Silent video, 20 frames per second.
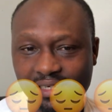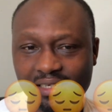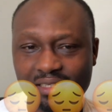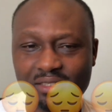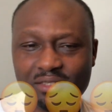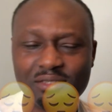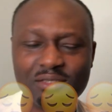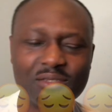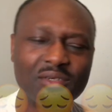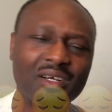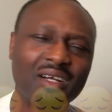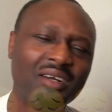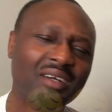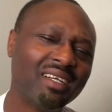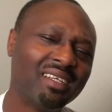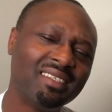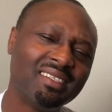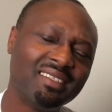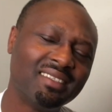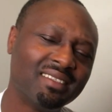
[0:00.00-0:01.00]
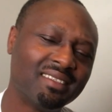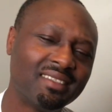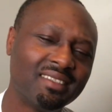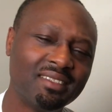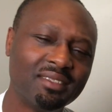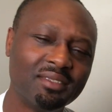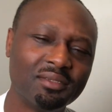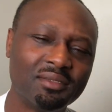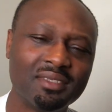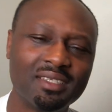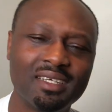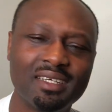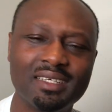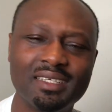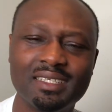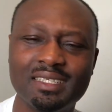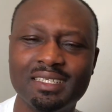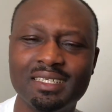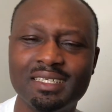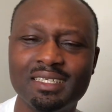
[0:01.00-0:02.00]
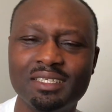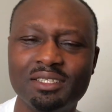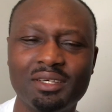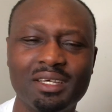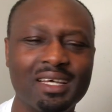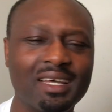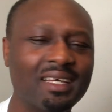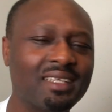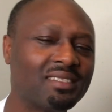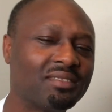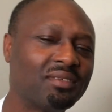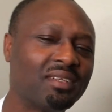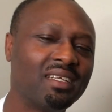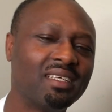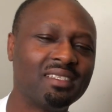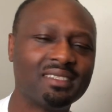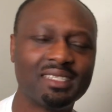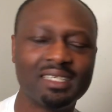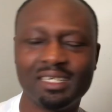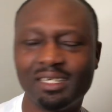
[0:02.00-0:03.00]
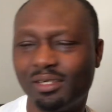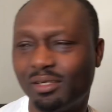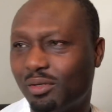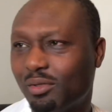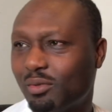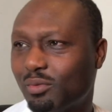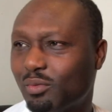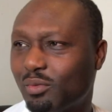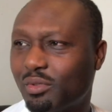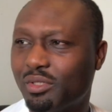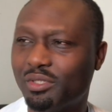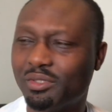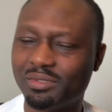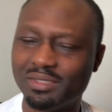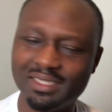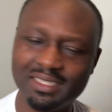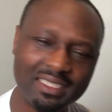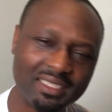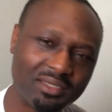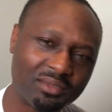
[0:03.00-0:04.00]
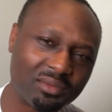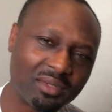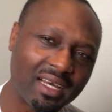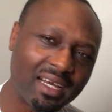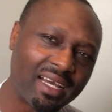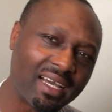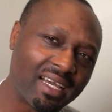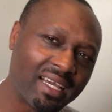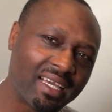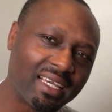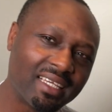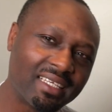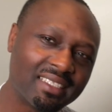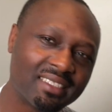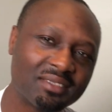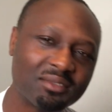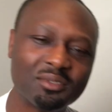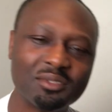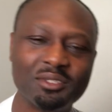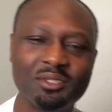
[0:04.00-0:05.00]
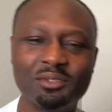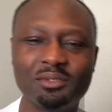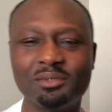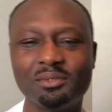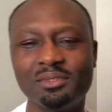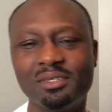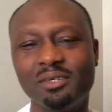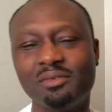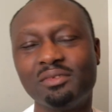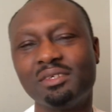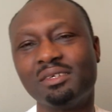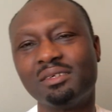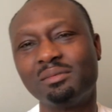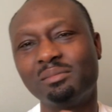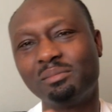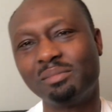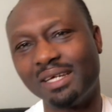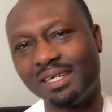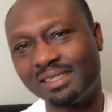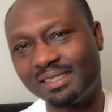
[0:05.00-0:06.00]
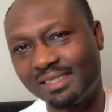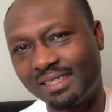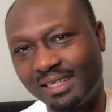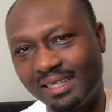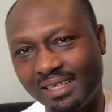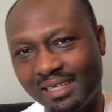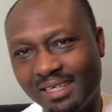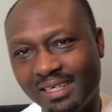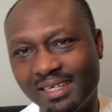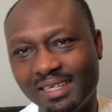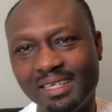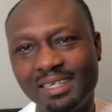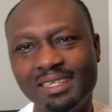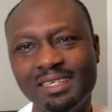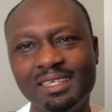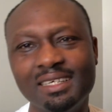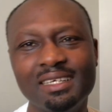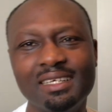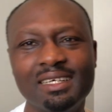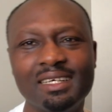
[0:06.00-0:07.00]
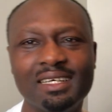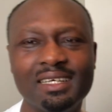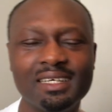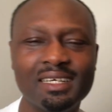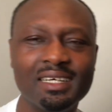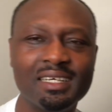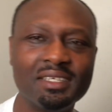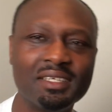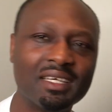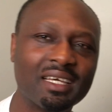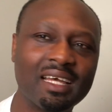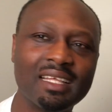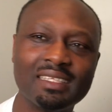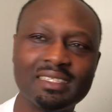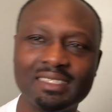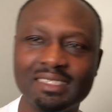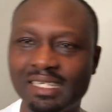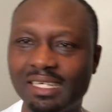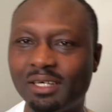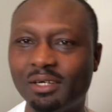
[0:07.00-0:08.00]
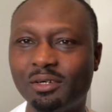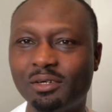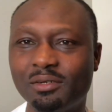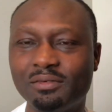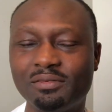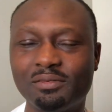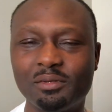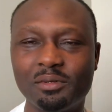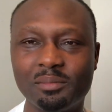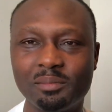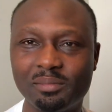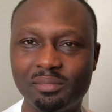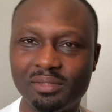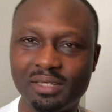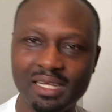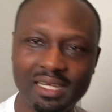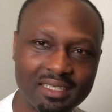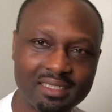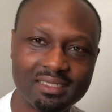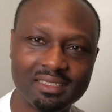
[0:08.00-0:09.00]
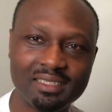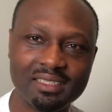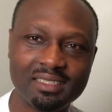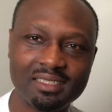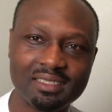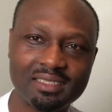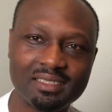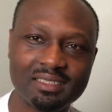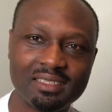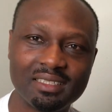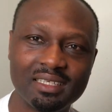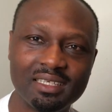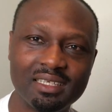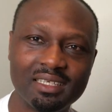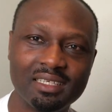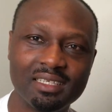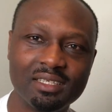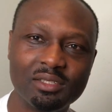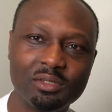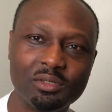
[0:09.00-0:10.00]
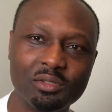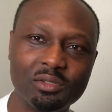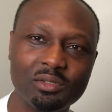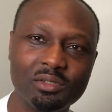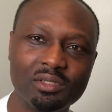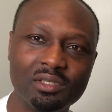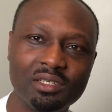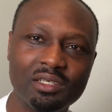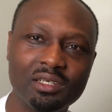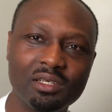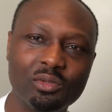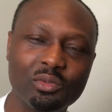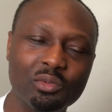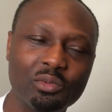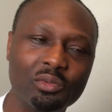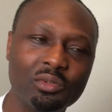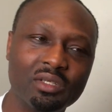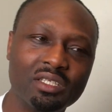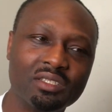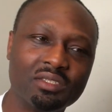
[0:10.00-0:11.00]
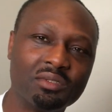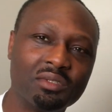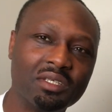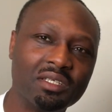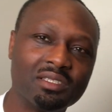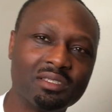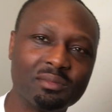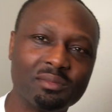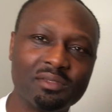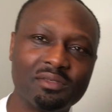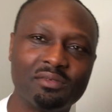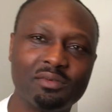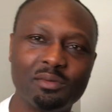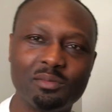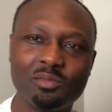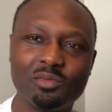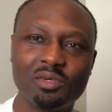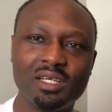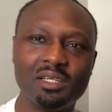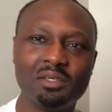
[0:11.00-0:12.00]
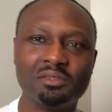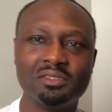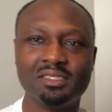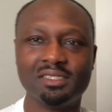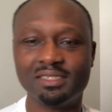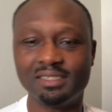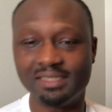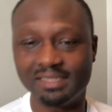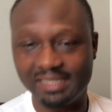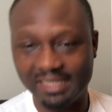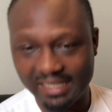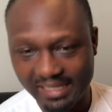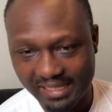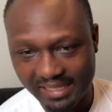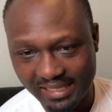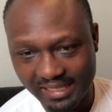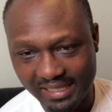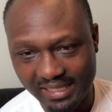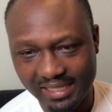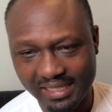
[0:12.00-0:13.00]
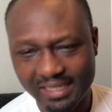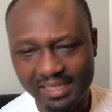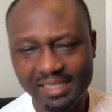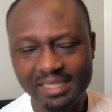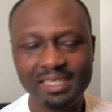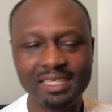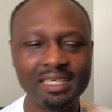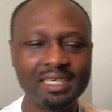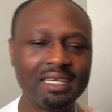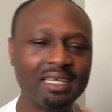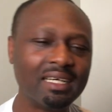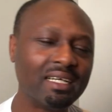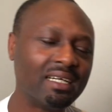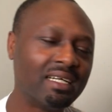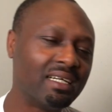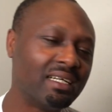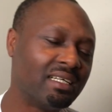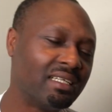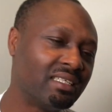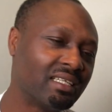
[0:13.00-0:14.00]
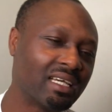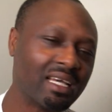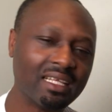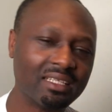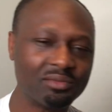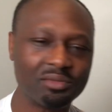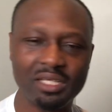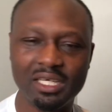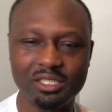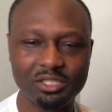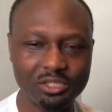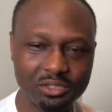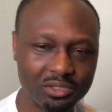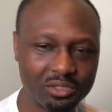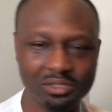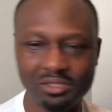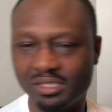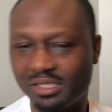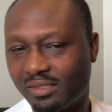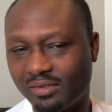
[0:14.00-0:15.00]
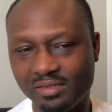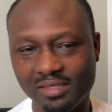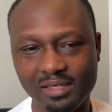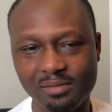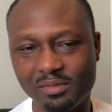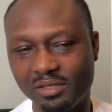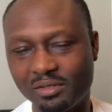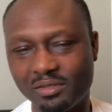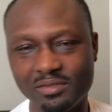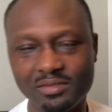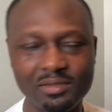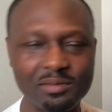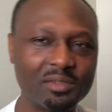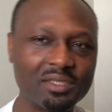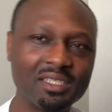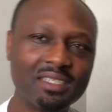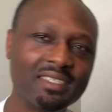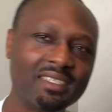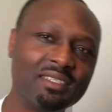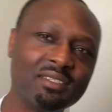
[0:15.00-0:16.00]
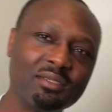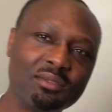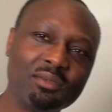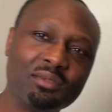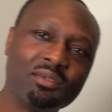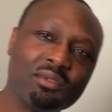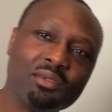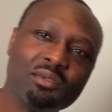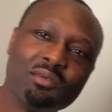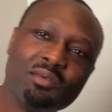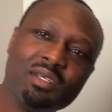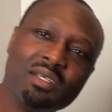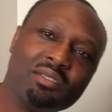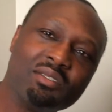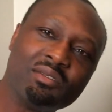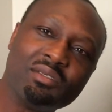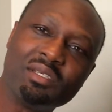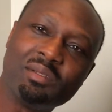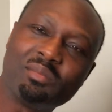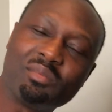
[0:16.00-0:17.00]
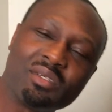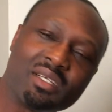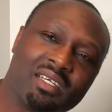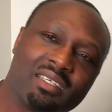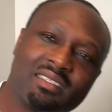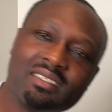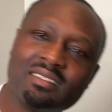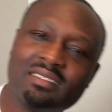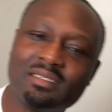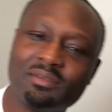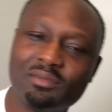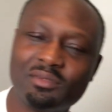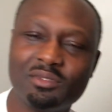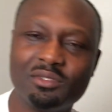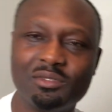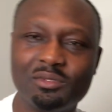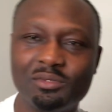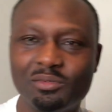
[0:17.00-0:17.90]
and you know how it is, you know, you can't really tell what you did right or you could have done better. You can't tell from practice, you know, who is going to perform well on the day. You can't reassure yourself that because somebody didn't do so well during practice, they won't do